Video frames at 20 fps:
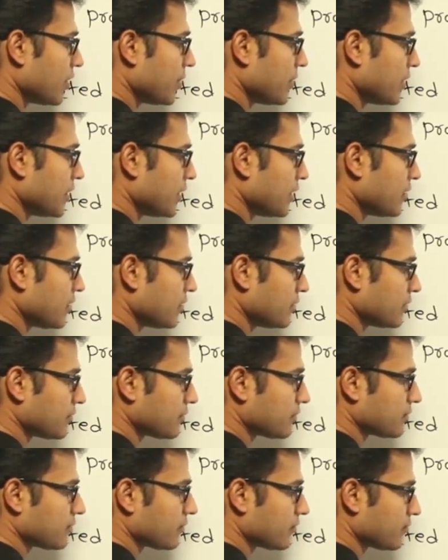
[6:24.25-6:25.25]
from here,
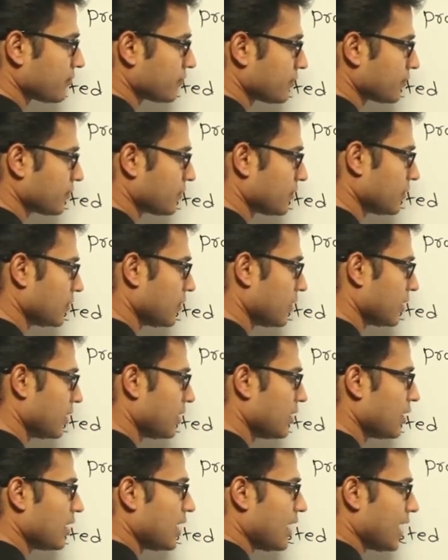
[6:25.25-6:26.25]
okay,
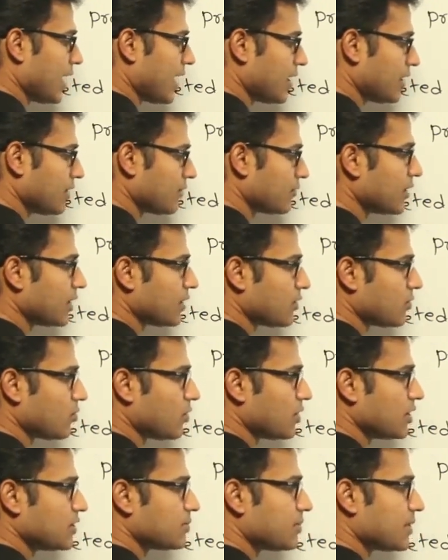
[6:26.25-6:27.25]
and if that
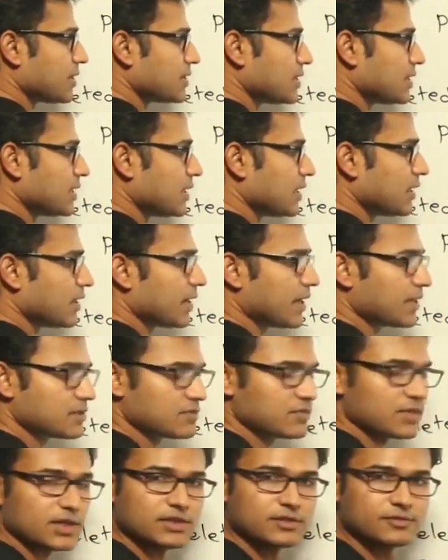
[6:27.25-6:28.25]
node is present here as
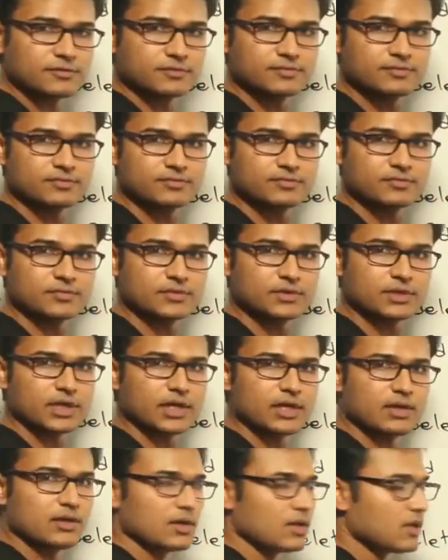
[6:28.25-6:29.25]
well,
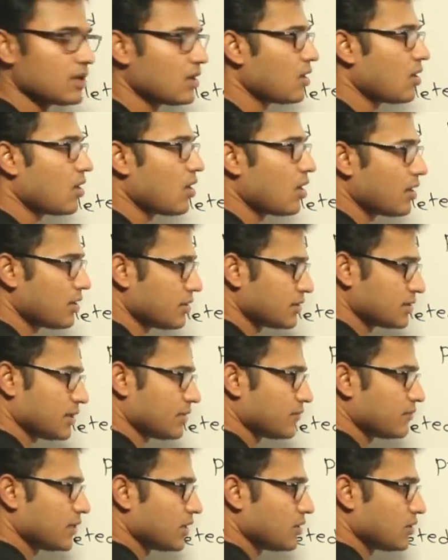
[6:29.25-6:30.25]
right, or
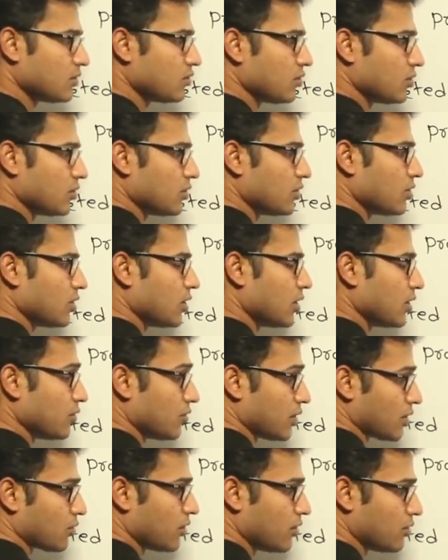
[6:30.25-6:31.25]
somewhere
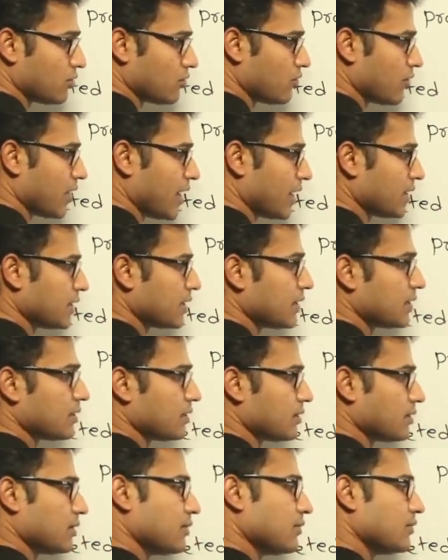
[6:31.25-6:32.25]
you are going to find it,
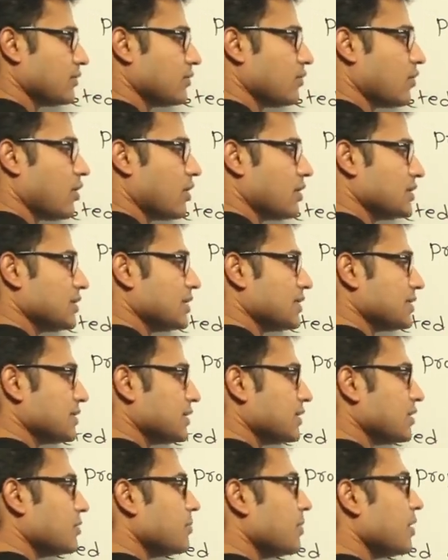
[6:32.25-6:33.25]
not
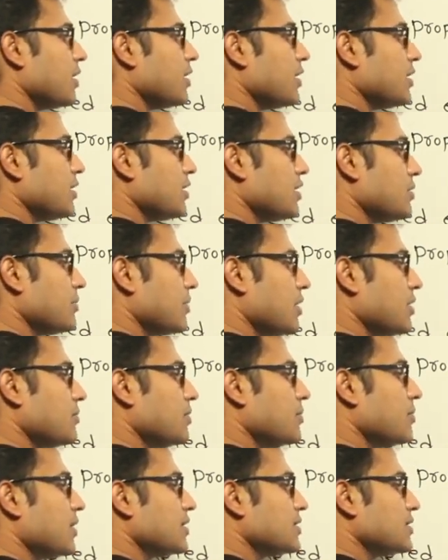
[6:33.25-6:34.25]
just in the parent, it might
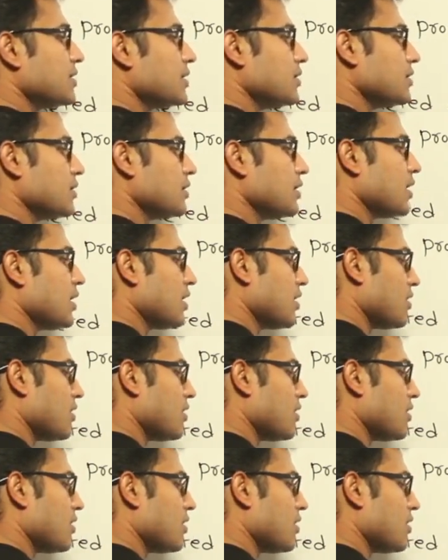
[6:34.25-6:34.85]
be present